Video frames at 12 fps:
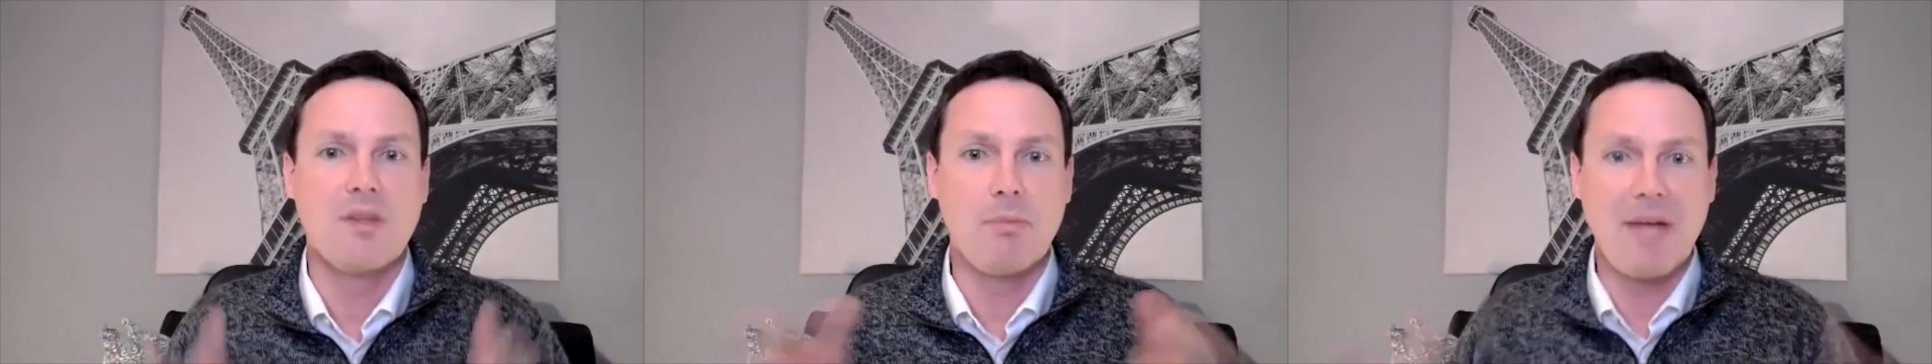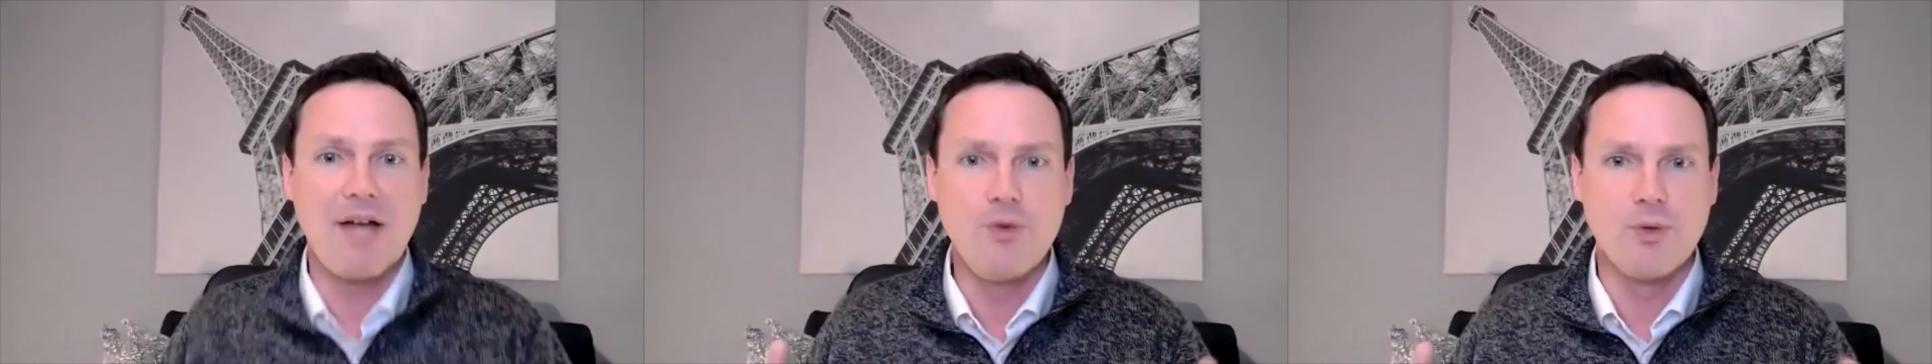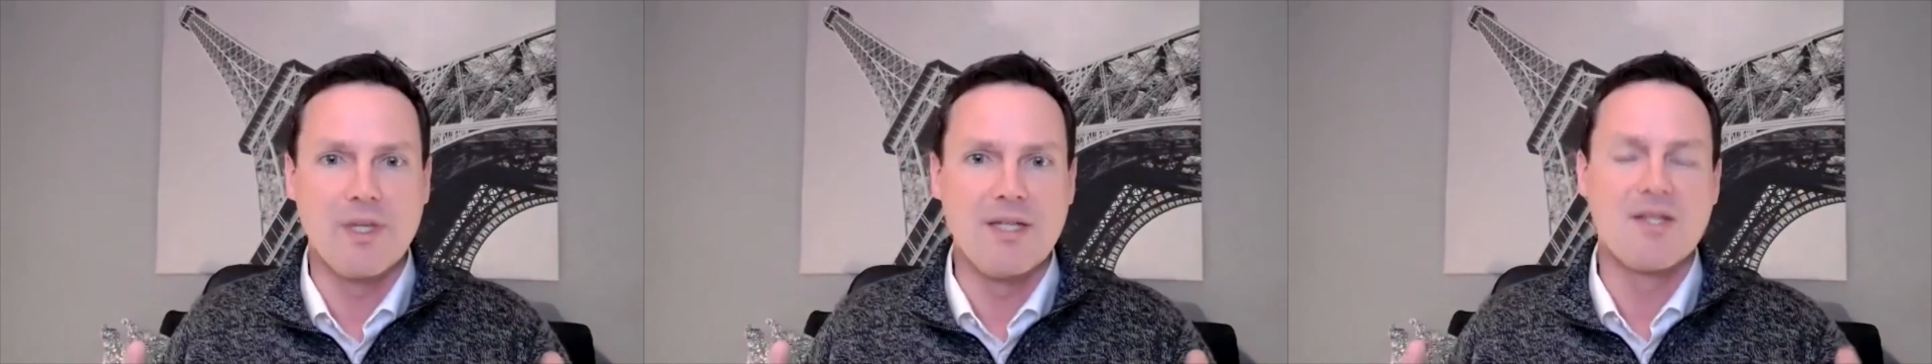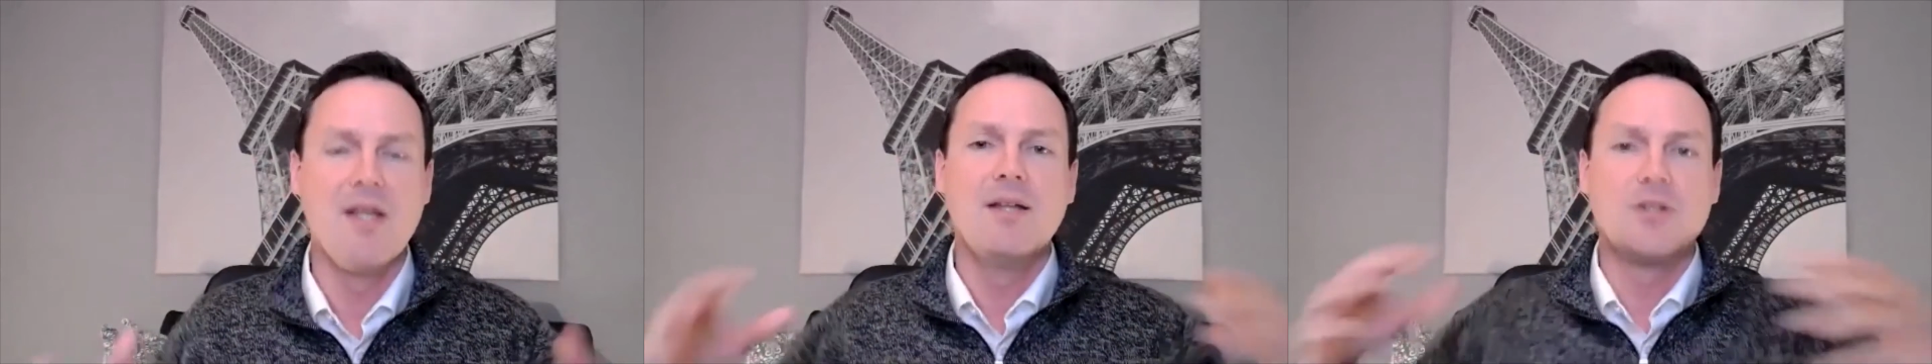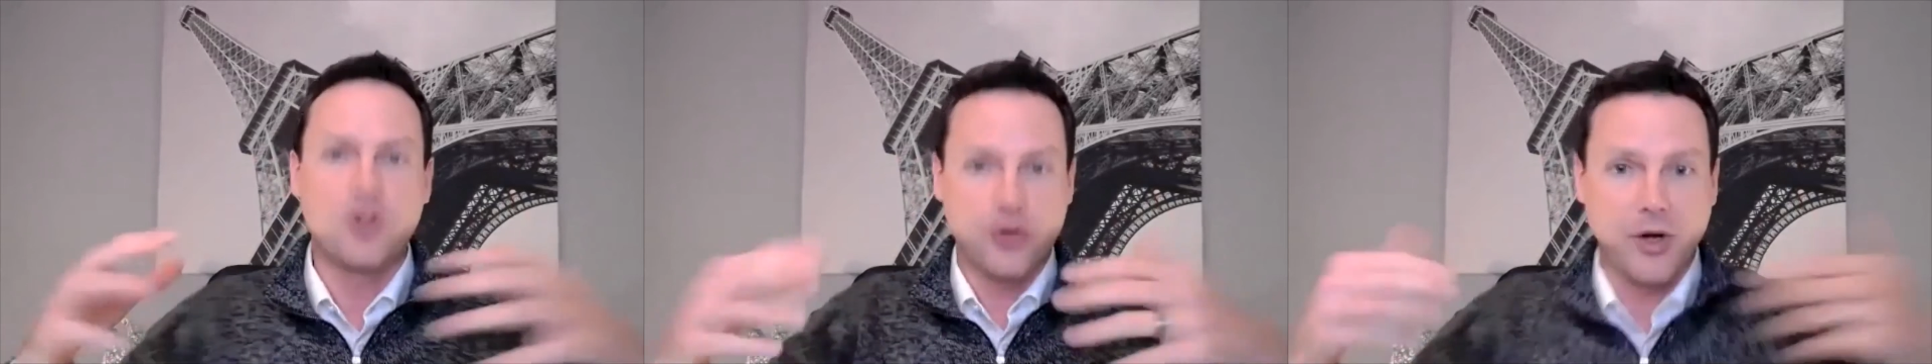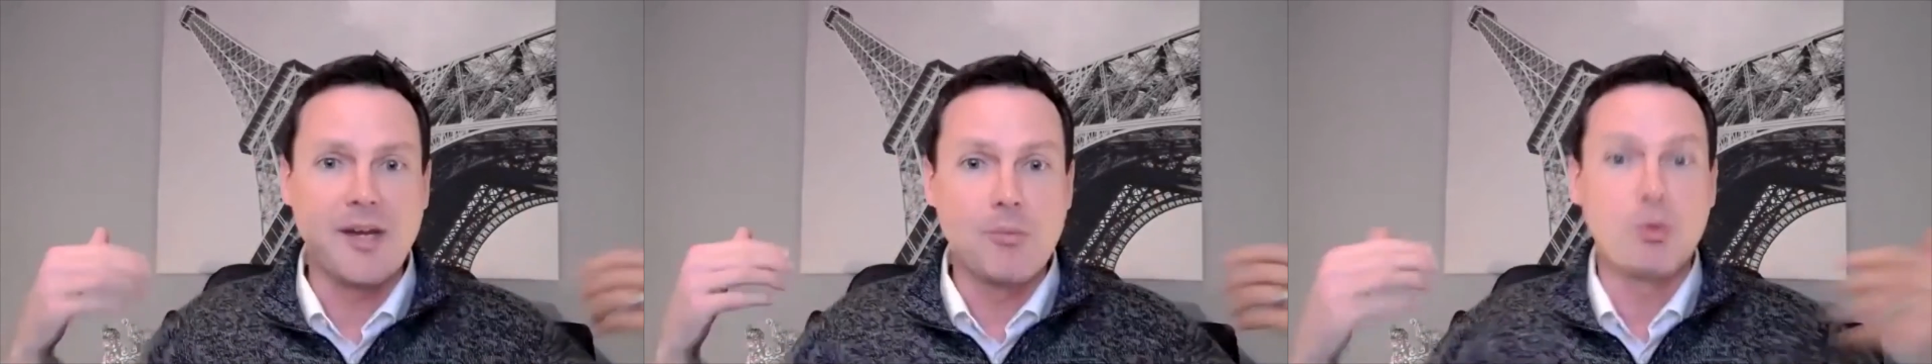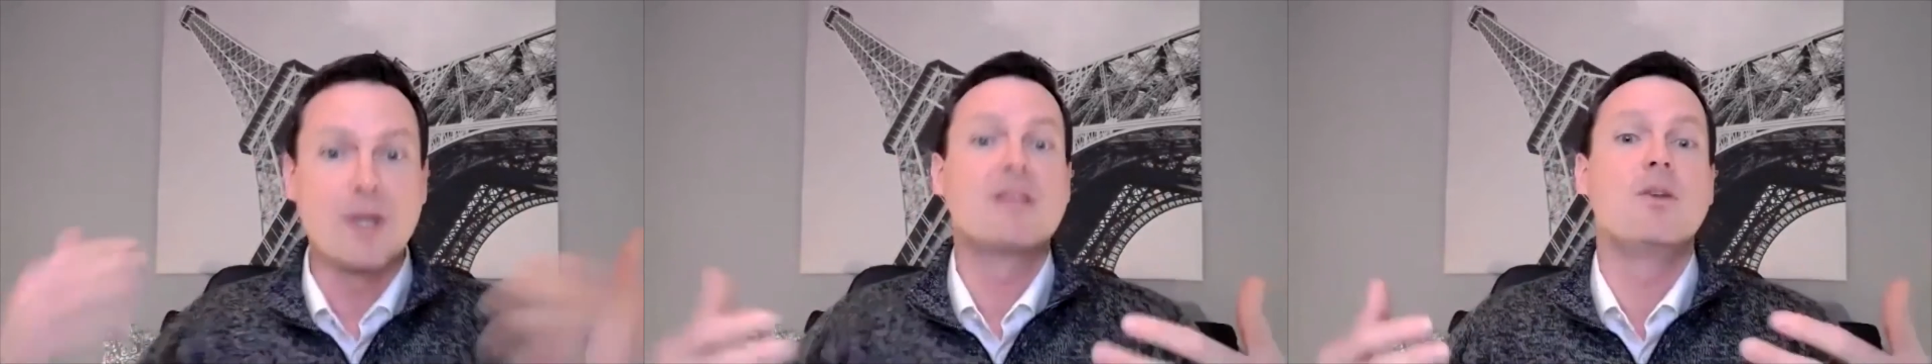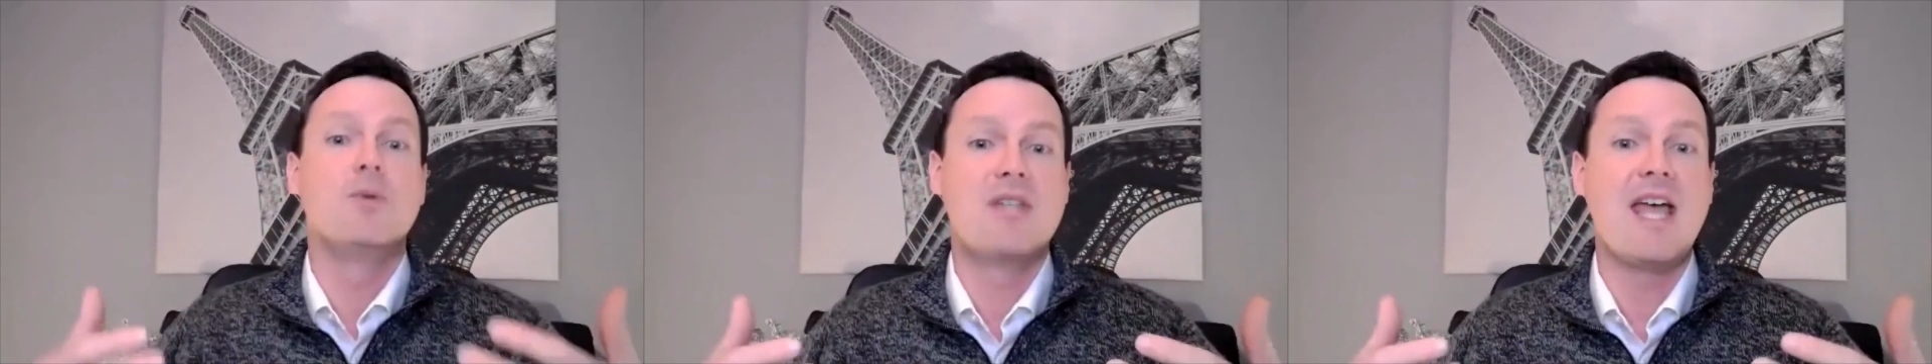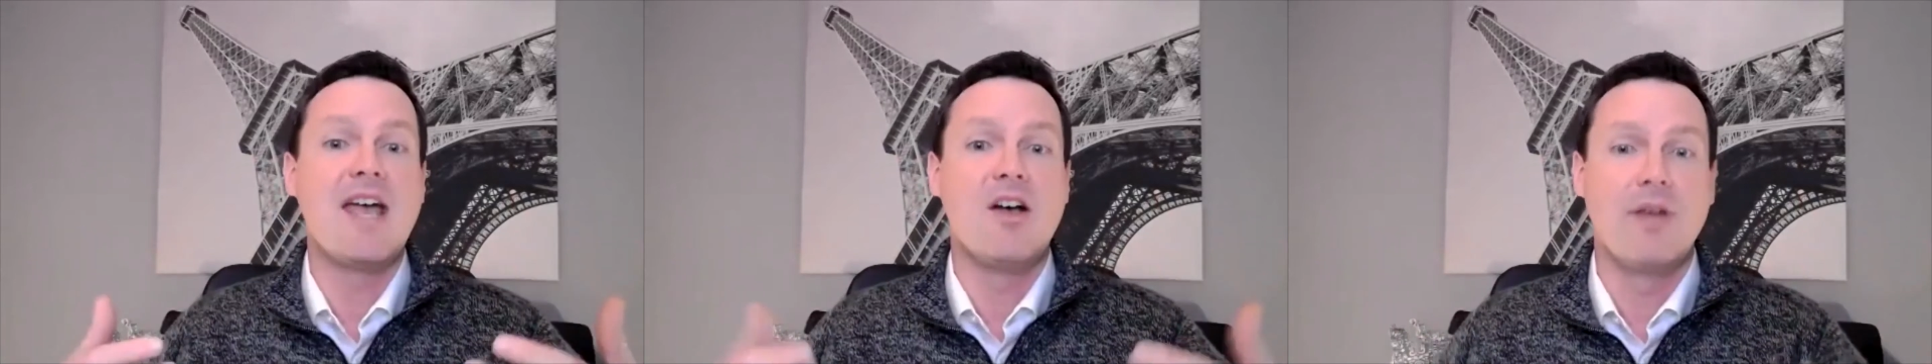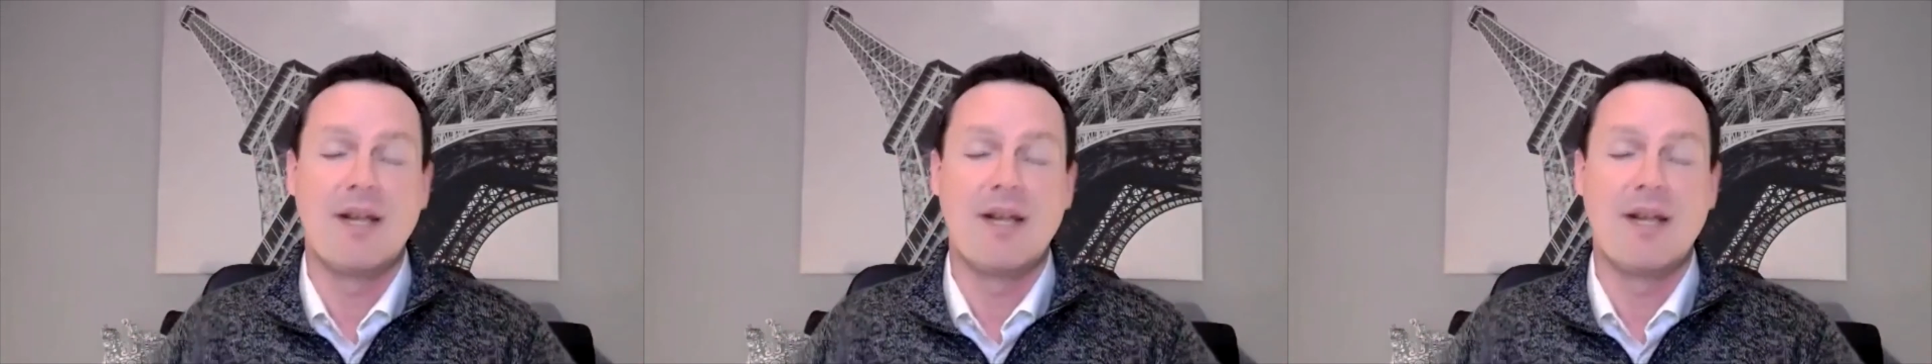boundaries to try and break those down.